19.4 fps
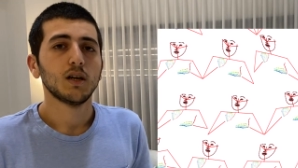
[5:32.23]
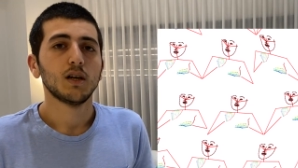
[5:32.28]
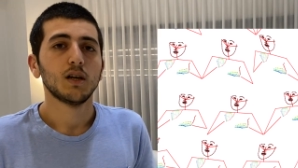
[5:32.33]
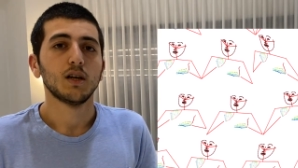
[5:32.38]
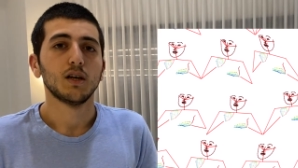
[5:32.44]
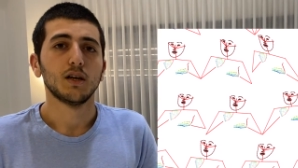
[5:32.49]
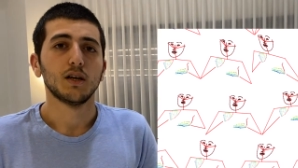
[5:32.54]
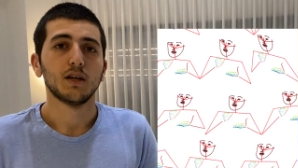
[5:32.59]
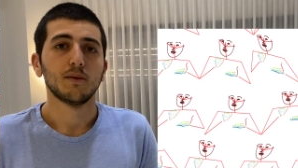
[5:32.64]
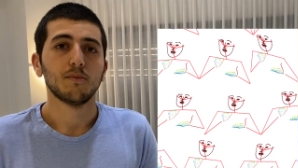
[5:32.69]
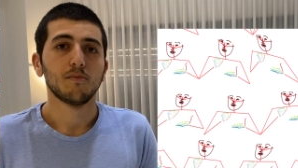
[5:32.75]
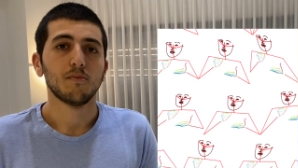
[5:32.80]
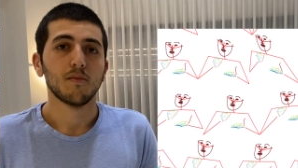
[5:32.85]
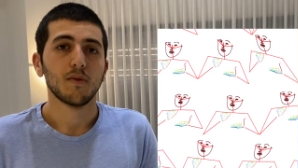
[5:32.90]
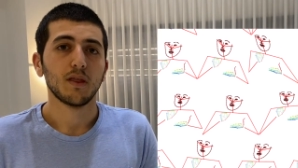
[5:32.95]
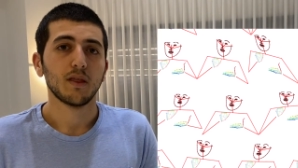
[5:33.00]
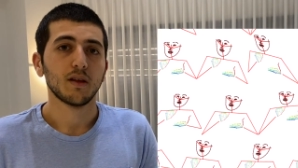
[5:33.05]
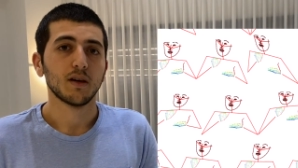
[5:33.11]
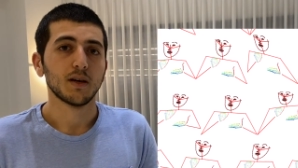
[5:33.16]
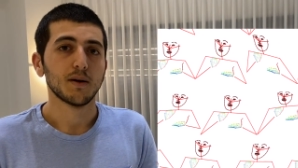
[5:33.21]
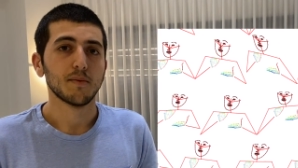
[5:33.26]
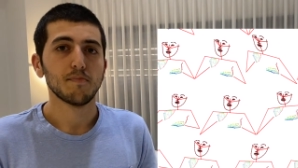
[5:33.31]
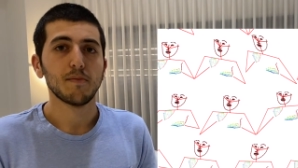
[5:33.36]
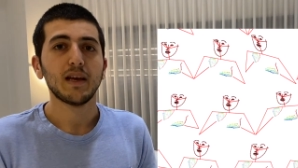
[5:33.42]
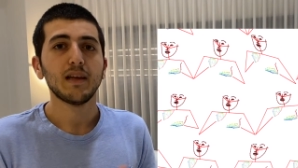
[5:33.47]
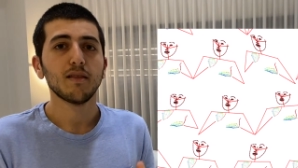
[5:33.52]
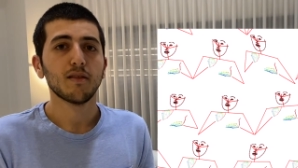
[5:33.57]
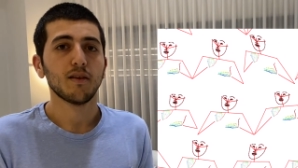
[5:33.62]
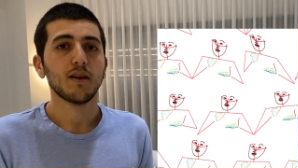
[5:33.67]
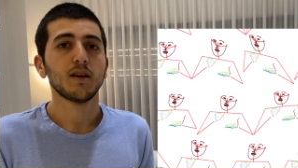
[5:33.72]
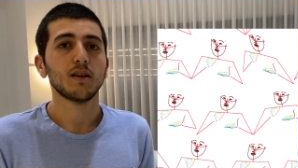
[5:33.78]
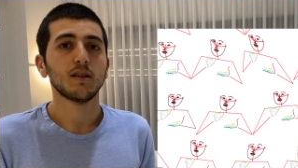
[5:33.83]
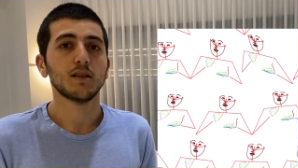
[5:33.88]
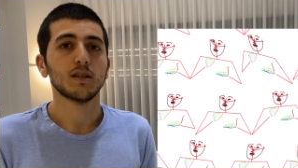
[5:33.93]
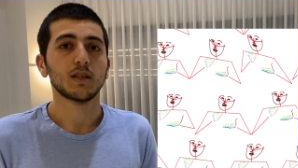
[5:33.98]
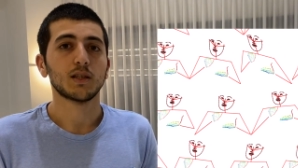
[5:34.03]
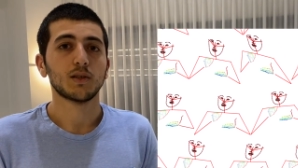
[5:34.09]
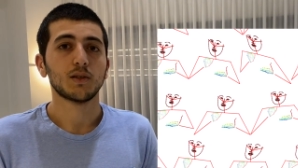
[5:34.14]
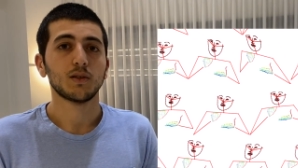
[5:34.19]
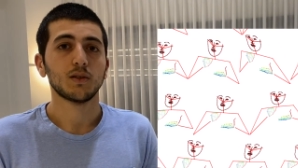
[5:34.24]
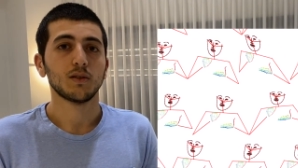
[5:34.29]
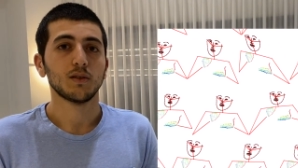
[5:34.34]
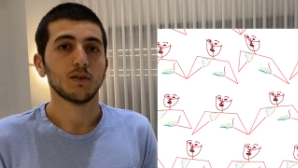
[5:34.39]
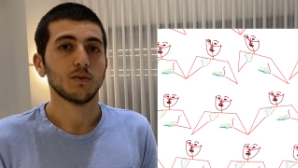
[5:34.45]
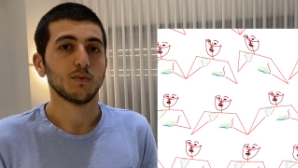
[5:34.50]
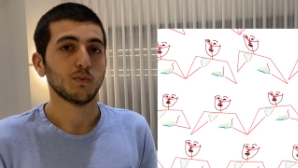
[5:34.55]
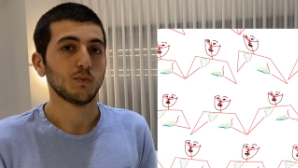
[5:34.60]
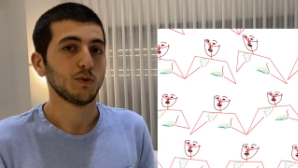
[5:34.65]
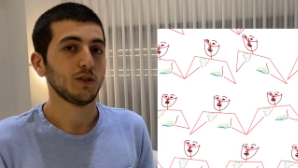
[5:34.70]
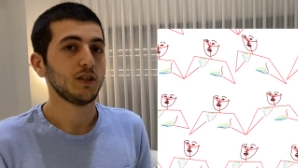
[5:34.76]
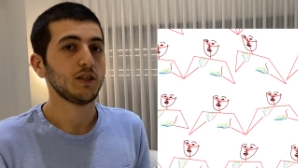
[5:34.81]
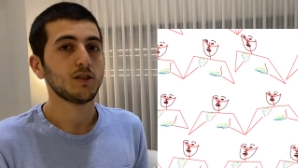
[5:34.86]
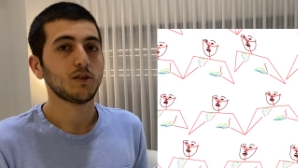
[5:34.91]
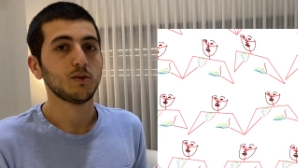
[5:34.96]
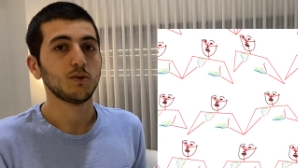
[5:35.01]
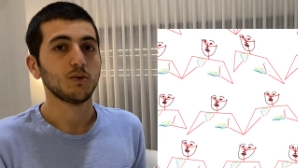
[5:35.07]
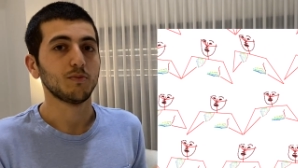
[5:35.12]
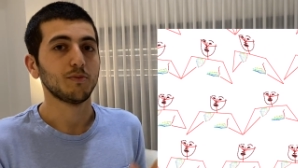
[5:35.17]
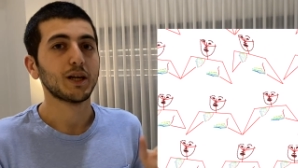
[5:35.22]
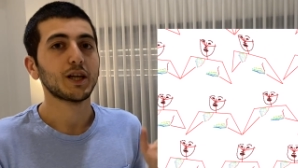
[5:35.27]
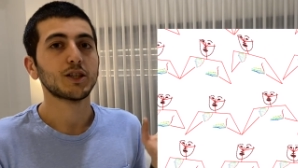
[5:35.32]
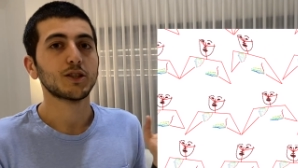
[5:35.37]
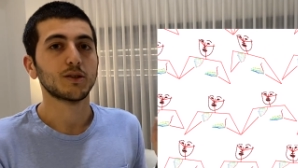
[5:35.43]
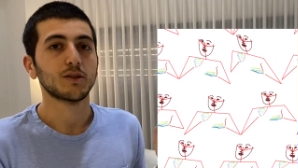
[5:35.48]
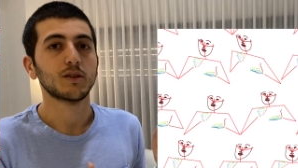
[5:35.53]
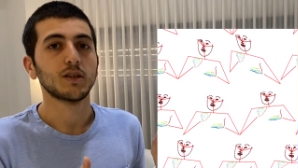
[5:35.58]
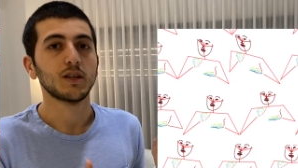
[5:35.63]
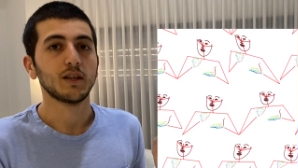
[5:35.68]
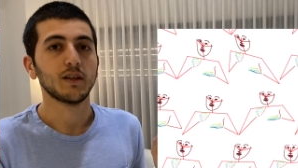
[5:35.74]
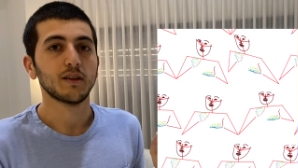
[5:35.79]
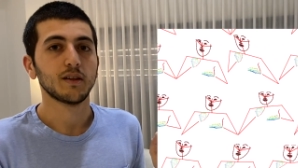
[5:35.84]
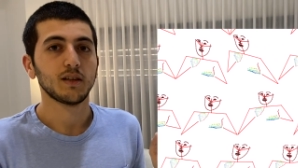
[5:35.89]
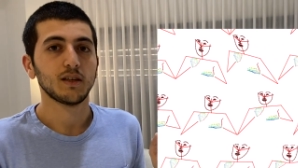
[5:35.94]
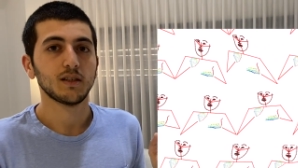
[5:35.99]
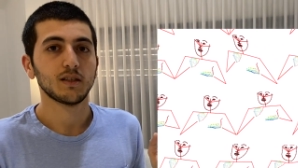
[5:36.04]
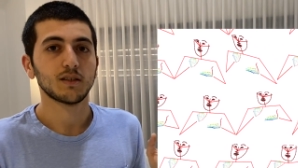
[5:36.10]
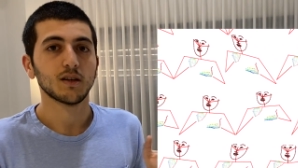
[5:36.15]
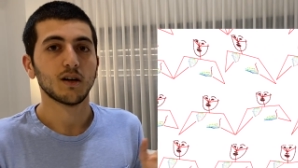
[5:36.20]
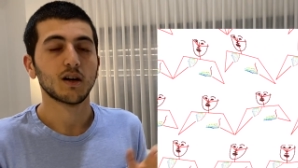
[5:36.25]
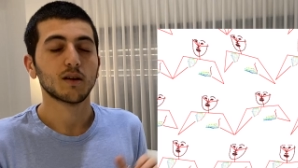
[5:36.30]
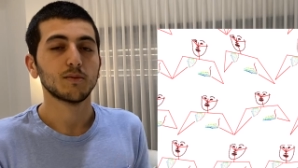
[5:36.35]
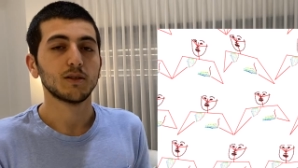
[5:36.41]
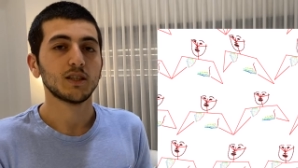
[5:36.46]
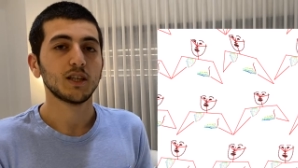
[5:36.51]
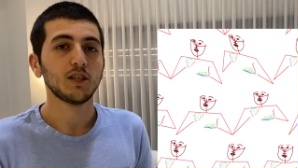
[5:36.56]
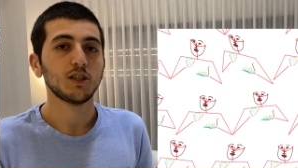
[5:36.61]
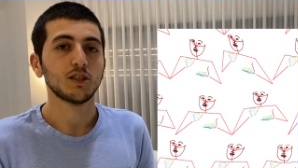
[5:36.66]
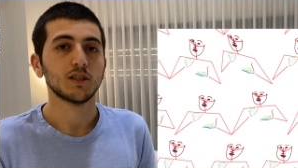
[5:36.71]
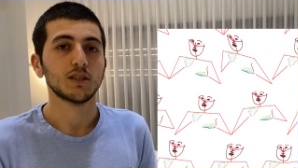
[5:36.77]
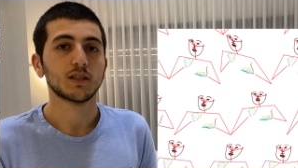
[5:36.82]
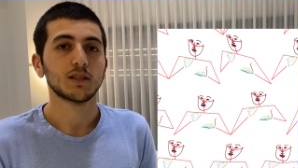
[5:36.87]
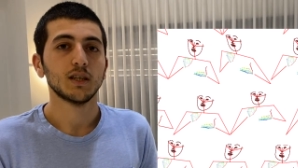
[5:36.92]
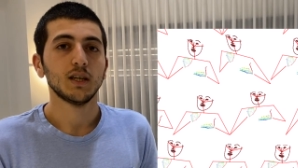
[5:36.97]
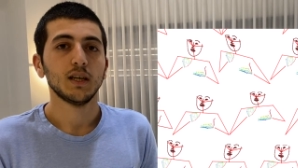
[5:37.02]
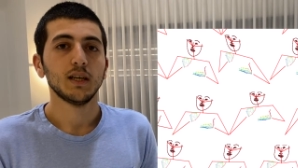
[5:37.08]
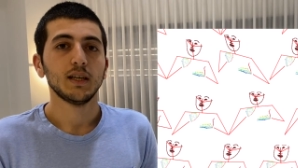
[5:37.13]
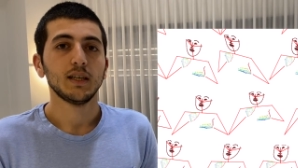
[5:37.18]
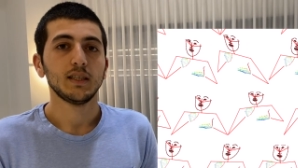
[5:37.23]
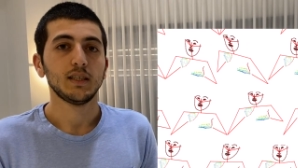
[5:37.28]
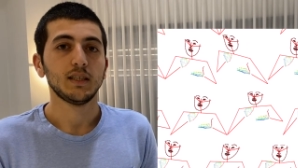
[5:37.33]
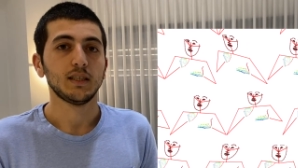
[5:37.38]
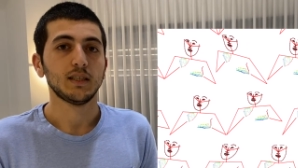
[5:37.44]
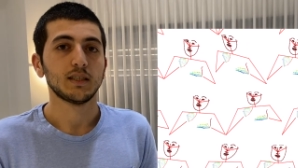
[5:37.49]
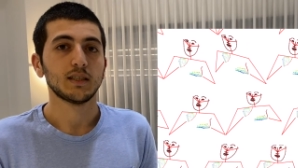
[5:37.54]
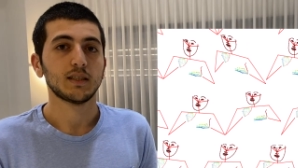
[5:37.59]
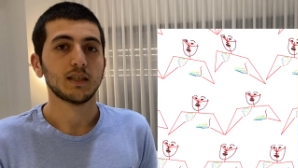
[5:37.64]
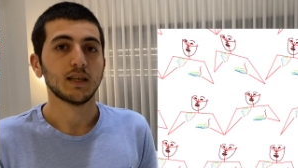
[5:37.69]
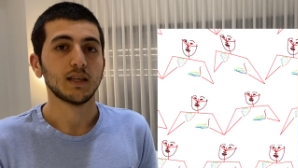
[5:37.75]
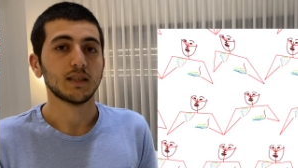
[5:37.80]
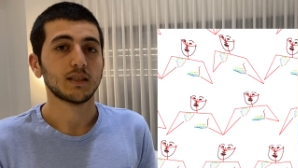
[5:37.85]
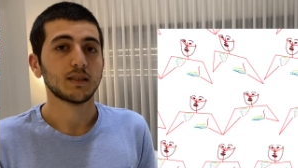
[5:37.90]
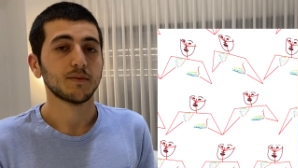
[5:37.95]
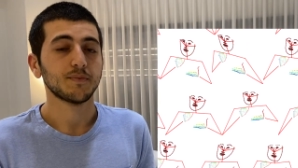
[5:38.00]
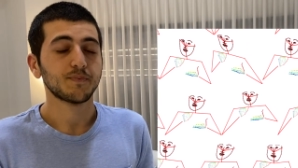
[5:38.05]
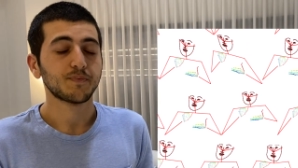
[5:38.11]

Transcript: The main thing that we need to make sure in these augmentations is that